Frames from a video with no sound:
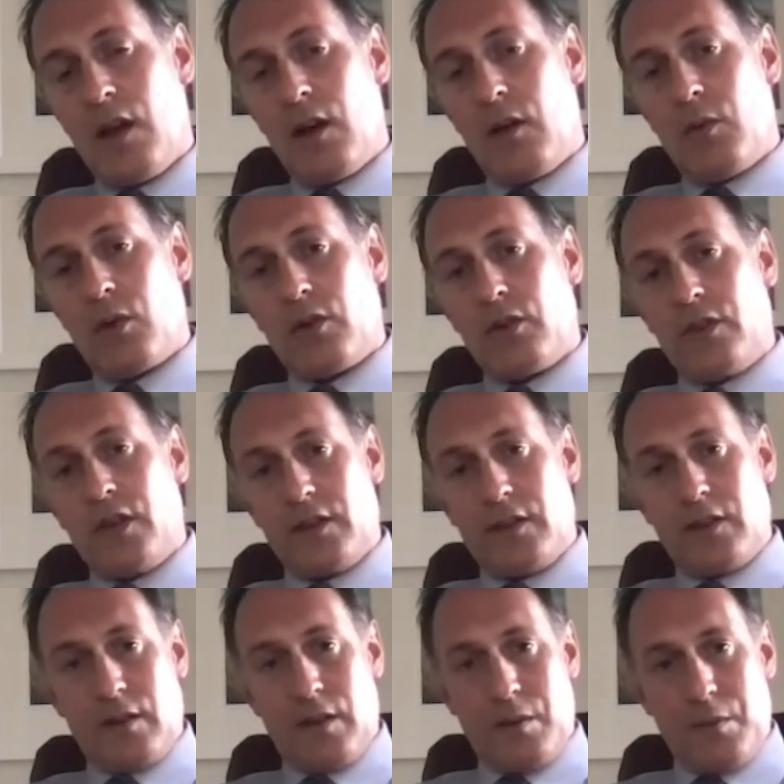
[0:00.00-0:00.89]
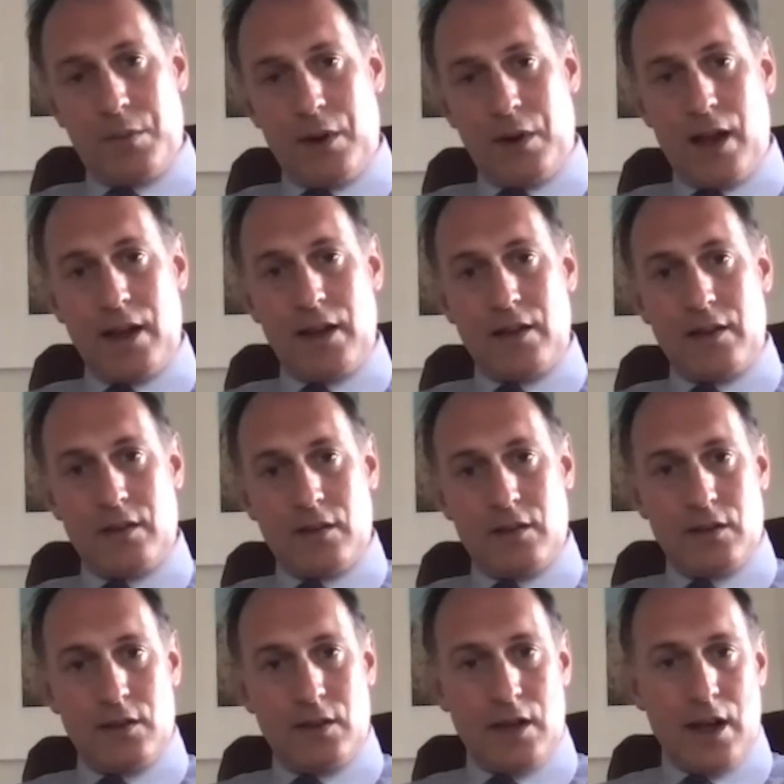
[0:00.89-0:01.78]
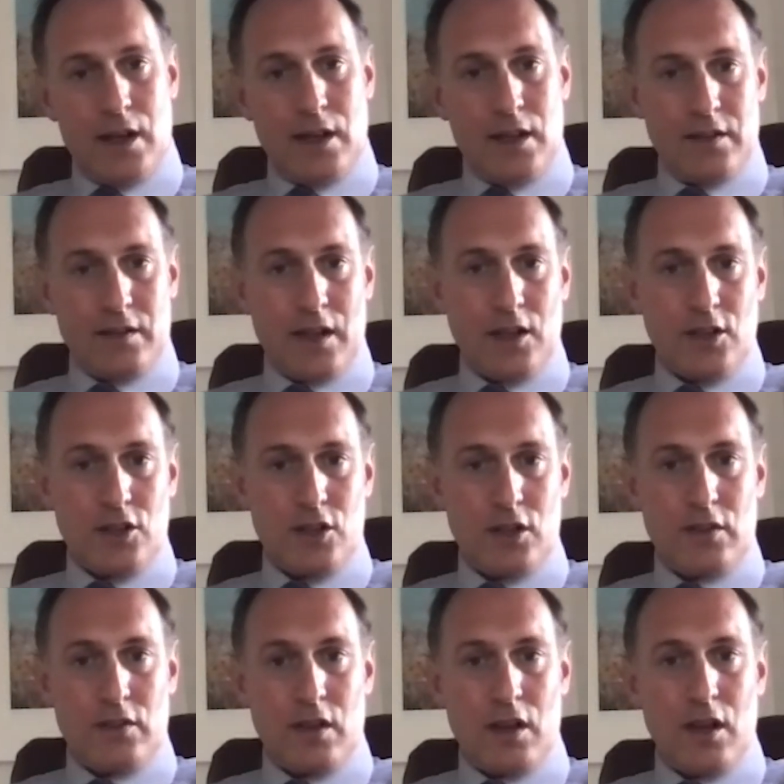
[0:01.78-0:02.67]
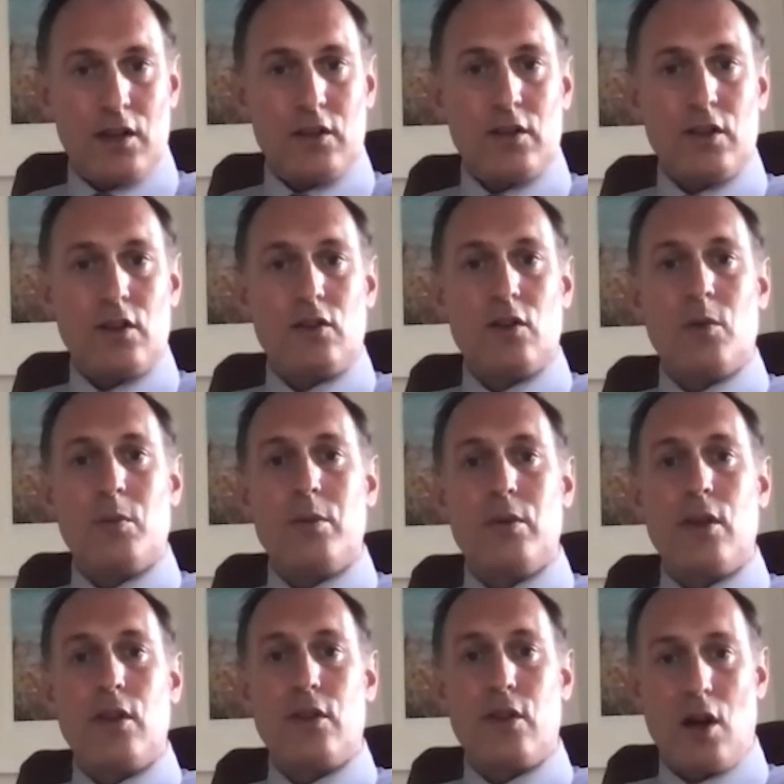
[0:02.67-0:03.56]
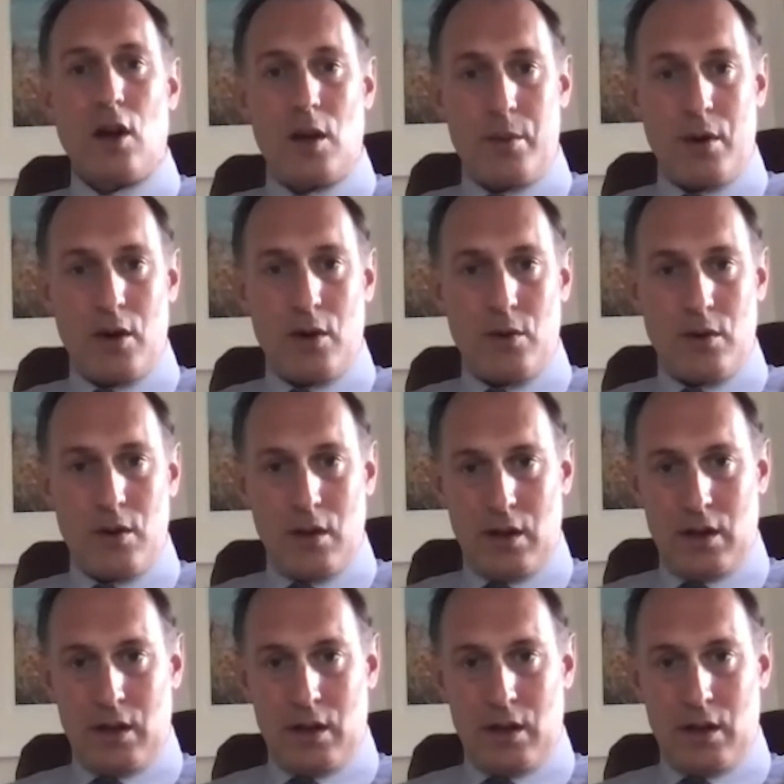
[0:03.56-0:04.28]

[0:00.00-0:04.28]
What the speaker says: Once this is in place, then attention is turned to the top of the thigh bone,